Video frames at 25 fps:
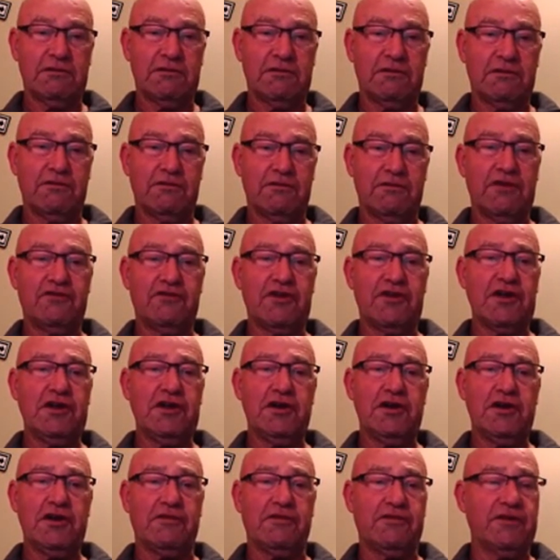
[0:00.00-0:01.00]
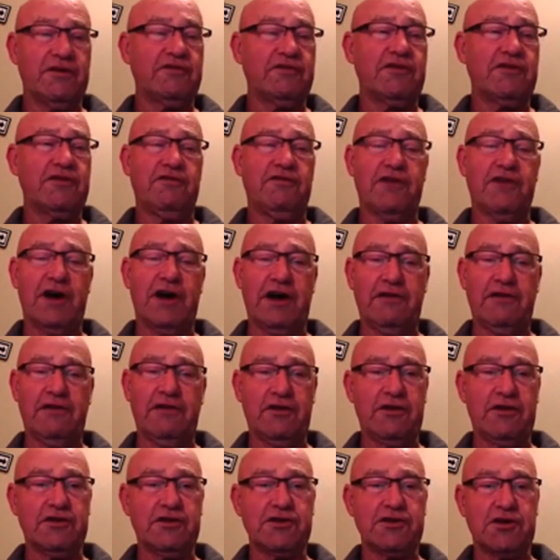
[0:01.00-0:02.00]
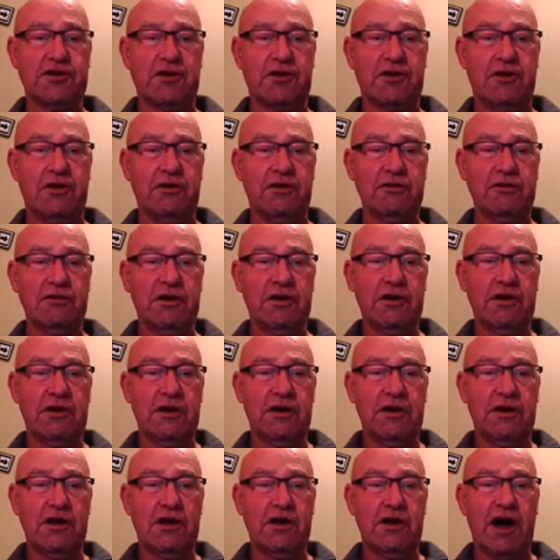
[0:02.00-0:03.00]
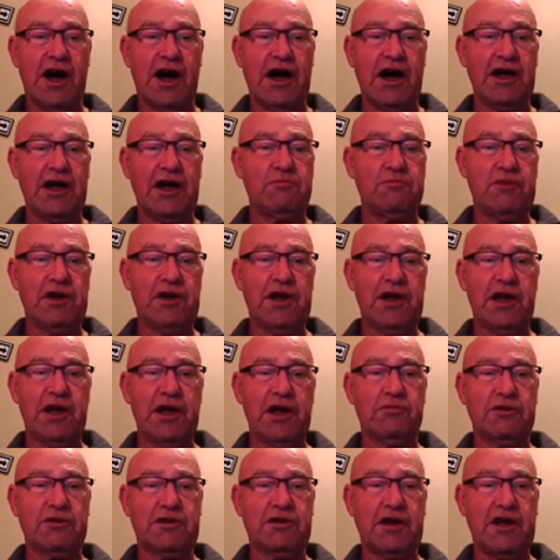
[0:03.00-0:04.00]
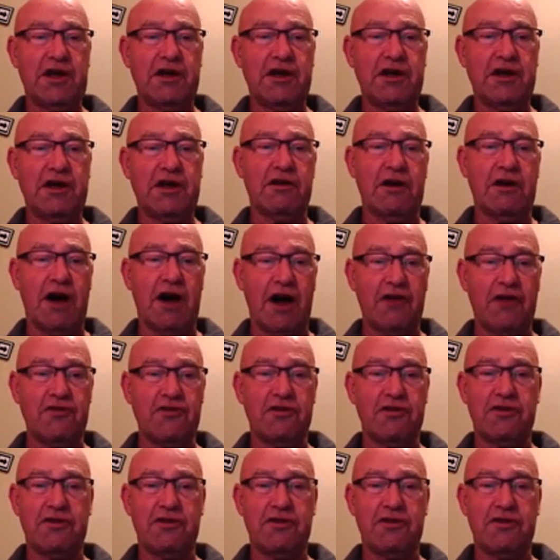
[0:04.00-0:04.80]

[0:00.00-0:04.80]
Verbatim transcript: 50, 55 years ago, I had been able to hear other